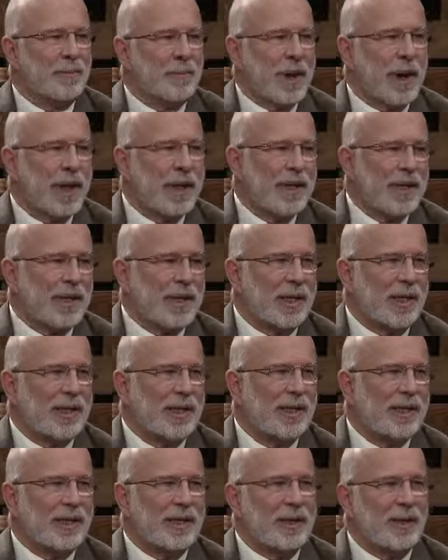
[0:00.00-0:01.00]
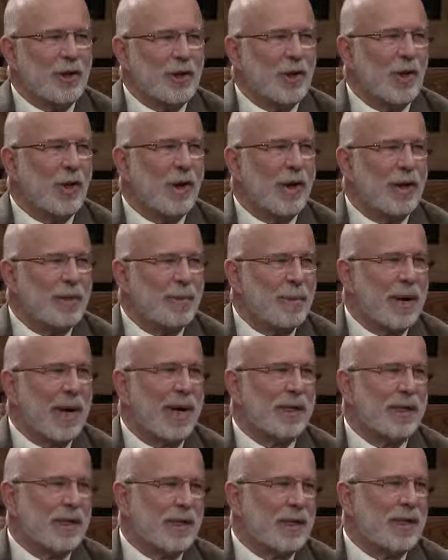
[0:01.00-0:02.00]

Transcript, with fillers: Protestants in New York and Boston